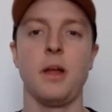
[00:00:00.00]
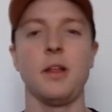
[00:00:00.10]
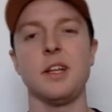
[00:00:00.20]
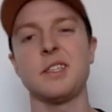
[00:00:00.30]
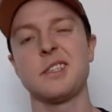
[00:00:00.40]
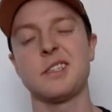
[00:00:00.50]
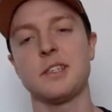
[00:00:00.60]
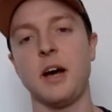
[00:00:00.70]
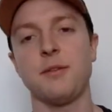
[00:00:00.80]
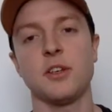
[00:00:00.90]
It's
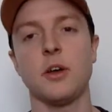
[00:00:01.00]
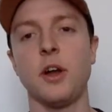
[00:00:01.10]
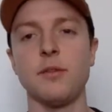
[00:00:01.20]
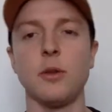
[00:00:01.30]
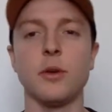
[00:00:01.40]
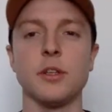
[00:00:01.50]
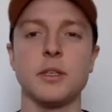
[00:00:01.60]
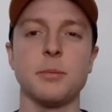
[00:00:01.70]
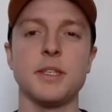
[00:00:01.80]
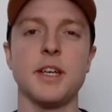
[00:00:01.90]
tough to kind of look at
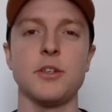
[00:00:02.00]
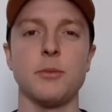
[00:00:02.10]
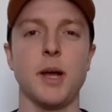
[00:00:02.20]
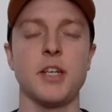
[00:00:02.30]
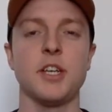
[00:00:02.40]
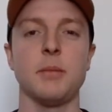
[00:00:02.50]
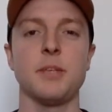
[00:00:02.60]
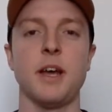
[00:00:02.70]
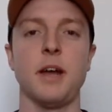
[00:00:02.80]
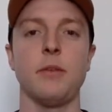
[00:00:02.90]
some potential matchups
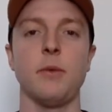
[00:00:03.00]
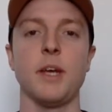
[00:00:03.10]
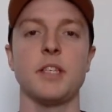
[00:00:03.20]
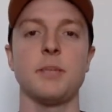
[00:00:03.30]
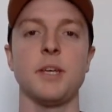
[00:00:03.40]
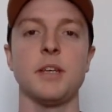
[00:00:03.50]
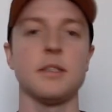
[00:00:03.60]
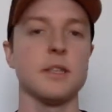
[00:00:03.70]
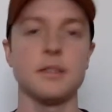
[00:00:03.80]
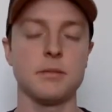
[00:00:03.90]
out west
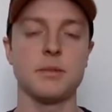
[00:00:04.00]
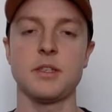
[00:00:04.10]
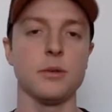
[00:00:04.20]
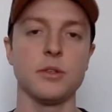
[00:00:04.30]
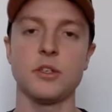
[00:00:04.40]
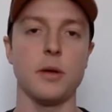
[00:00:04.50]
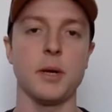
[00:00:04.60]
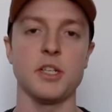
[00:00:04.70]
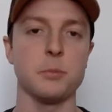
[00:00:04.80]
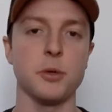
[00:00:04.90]
because there's still so
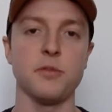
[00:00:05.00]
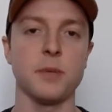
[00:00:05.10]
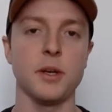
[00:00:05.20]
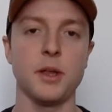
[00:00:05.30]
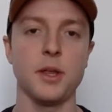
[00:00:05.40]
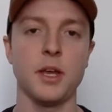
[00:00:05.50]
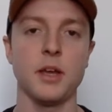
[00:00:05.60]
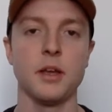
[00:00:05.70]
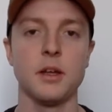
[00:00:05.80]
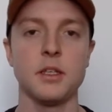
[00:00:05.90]
much movement. I think
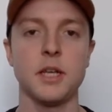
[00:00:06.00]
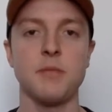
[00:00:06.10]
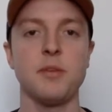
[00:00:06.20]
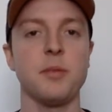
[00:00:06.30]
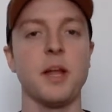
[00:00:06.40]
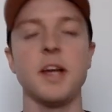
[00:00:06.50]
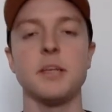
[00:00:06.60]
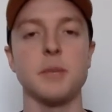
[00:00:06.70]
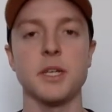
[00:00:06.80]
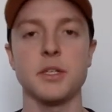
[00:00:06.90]
Denver
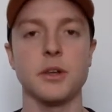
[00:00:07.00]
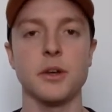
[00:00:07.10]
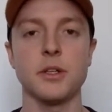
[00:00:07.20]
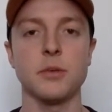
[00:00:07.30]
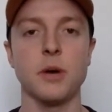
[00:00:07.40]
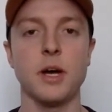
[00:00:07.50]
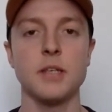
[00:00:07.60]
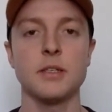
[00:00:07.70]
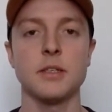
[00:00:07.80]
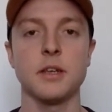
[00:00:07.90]
plays Minnesota
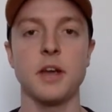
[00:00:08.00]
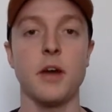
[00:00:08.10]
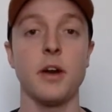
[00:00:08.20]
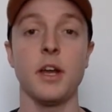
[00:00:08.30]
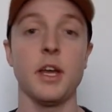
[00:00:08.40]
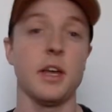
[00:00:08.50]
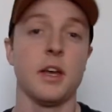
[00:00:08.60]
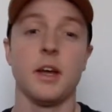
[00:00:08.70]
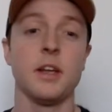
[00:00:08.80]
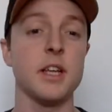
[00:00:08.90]
twice, and currently
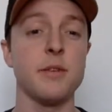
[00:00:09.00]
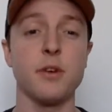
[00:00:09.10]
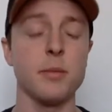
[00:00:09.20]
Denver and